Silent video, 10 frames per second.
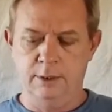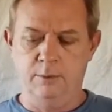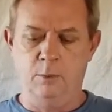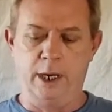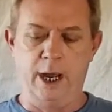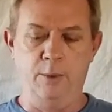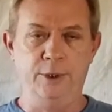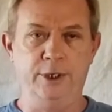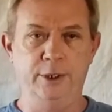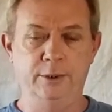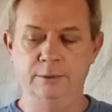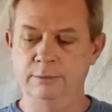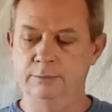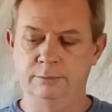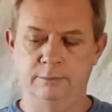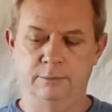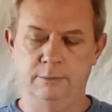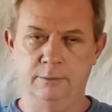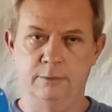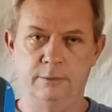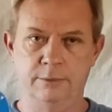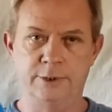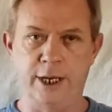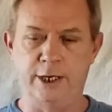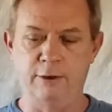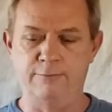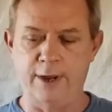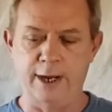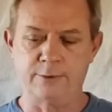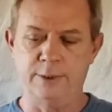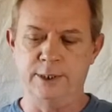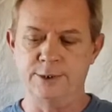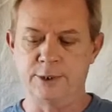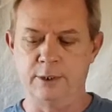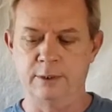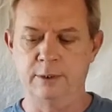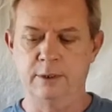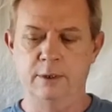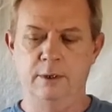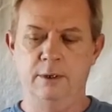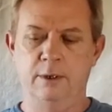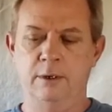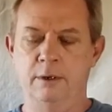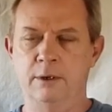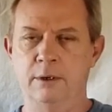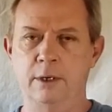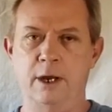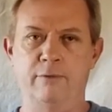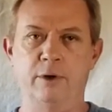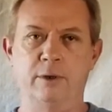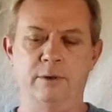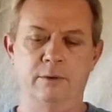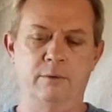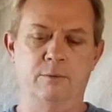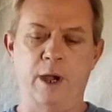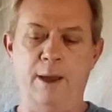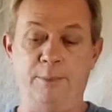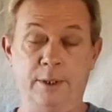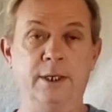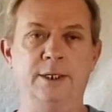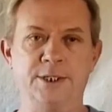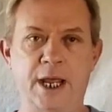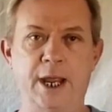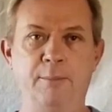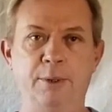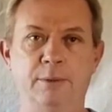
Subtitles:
what I would do, take your factory insert, cover it, wrap it in tape.